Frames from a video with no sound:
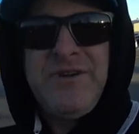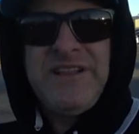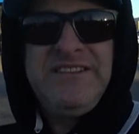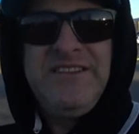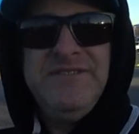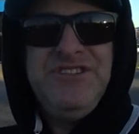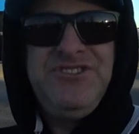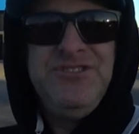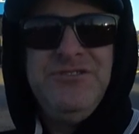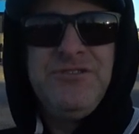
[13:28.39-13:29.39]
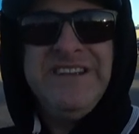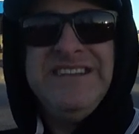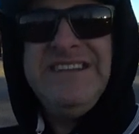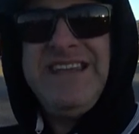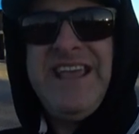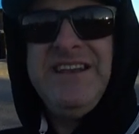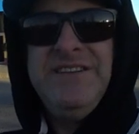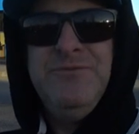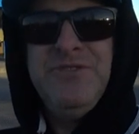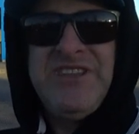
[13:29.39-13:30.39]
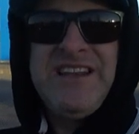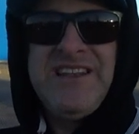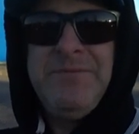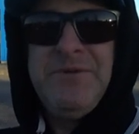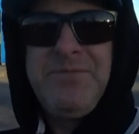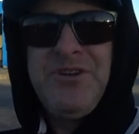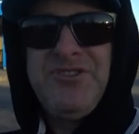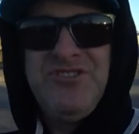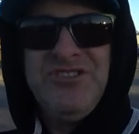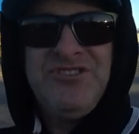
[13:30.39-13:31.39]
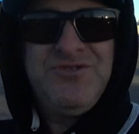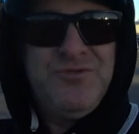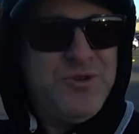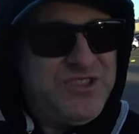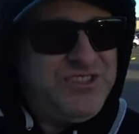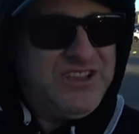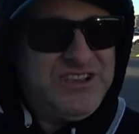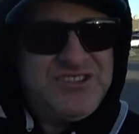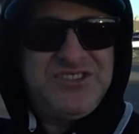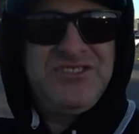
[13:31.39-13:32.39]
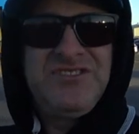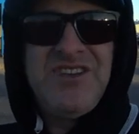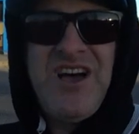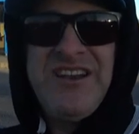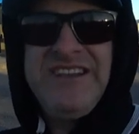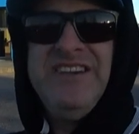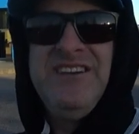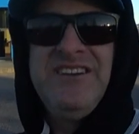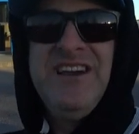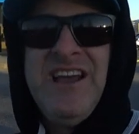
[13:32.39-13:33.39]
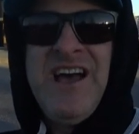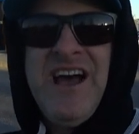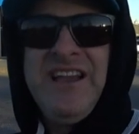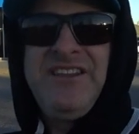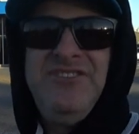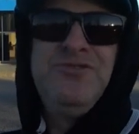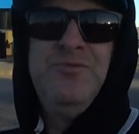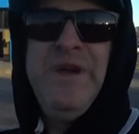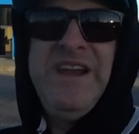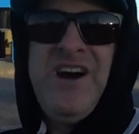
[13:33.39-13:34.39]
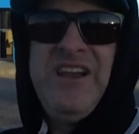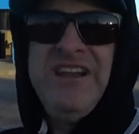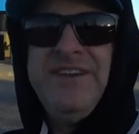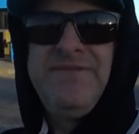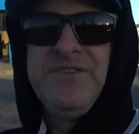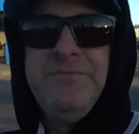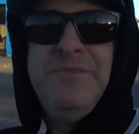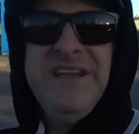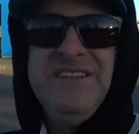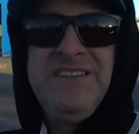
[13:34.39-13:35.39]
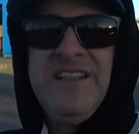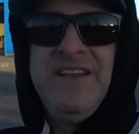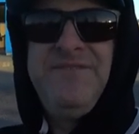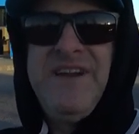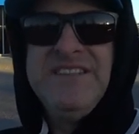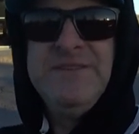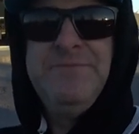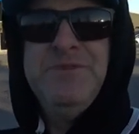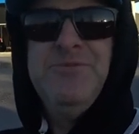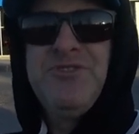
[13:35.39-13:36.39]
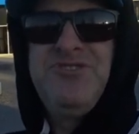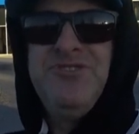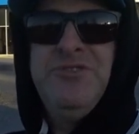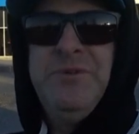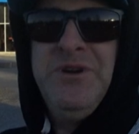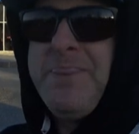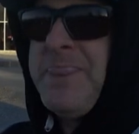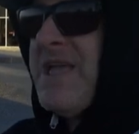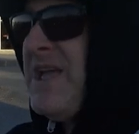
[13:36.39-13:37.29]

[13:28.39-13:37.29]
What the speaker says: relatively soon, or in tandem with that type of purchase. With the Sonic here, I could just wait on it for a bit until I find something more suitable.